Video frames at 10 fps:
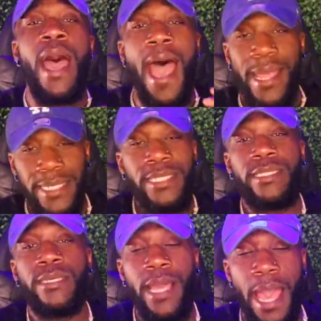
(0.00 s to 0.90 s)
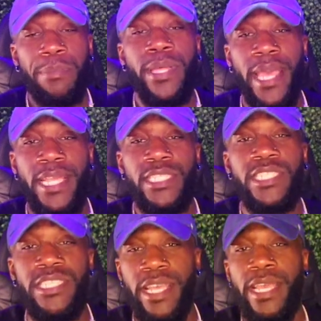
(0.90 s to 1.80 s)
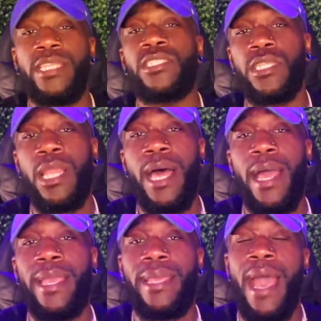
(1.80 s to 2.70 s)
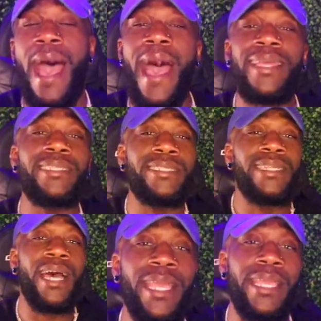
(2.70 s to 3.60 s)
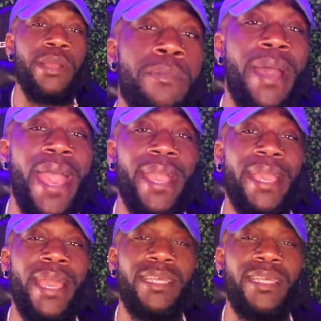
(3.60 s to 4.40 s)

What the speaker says: I did the application in July. I did not hear back